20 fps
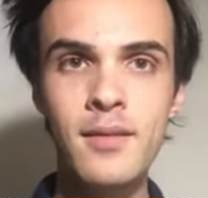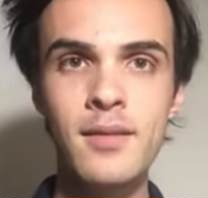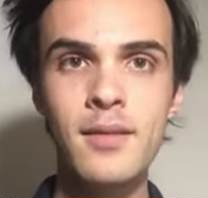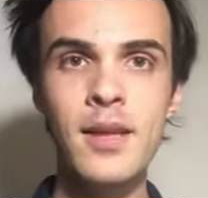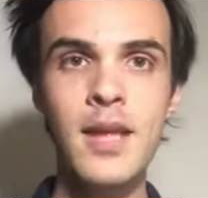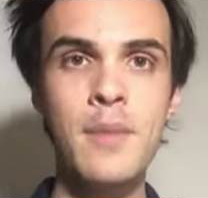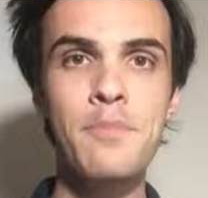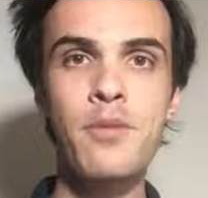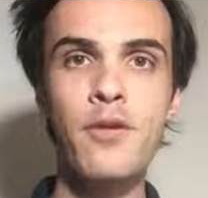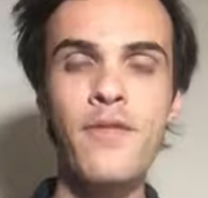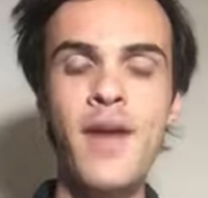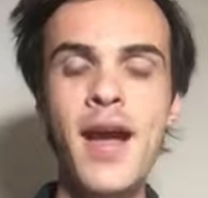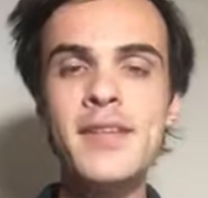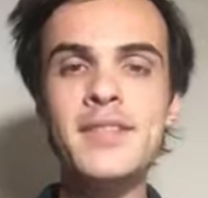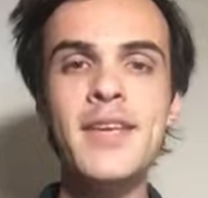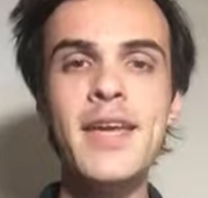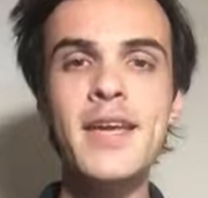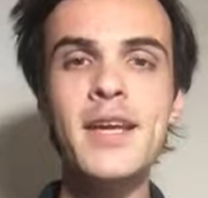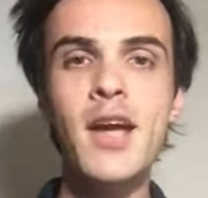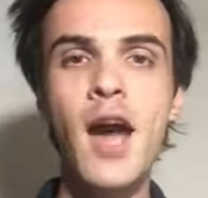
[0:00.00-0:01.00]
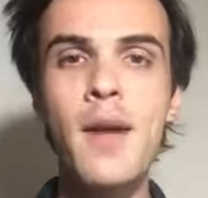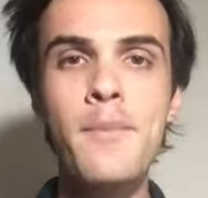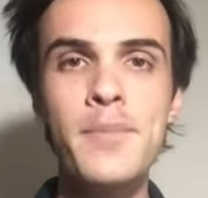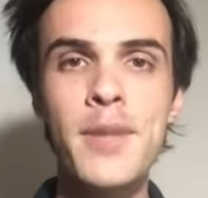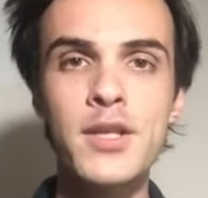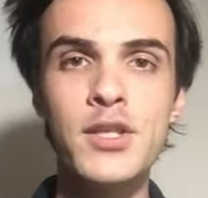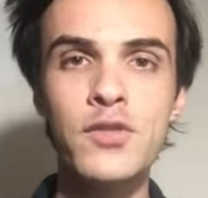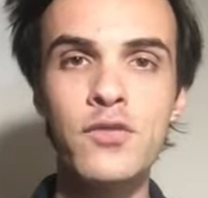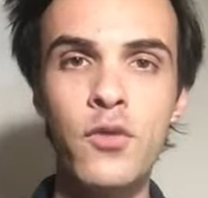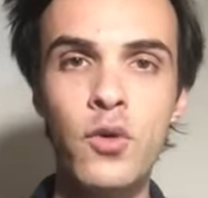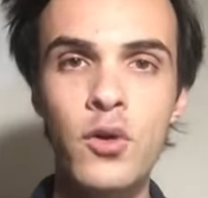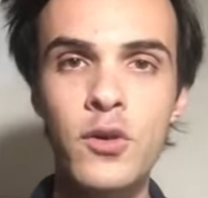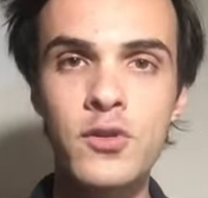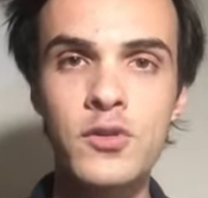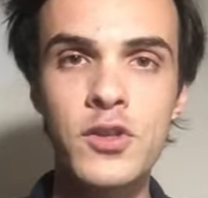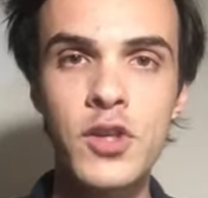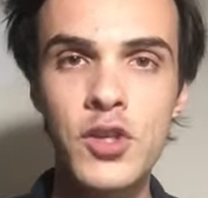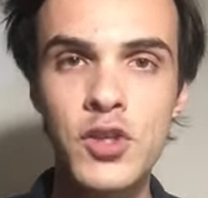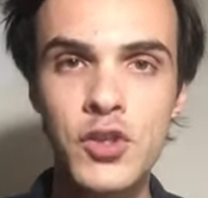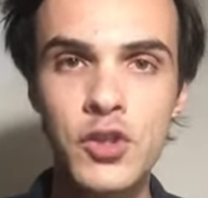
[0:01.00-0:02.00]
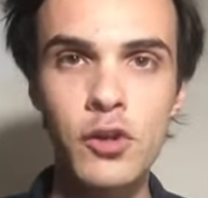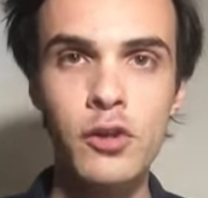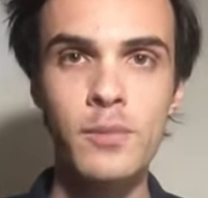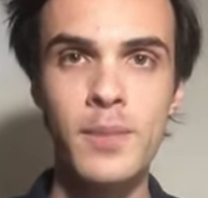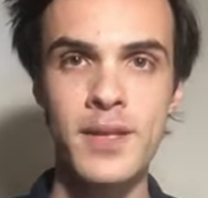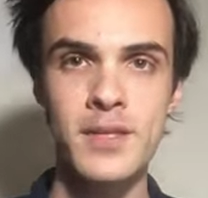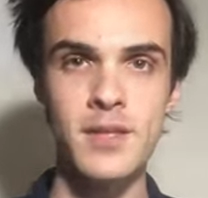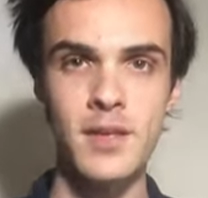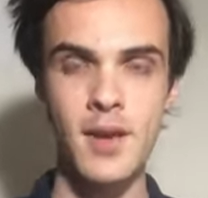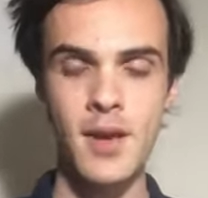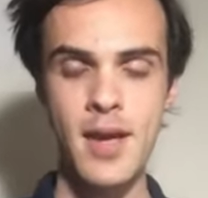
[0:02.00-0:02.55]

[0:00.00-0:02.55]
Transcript: it provides a compass for discernment,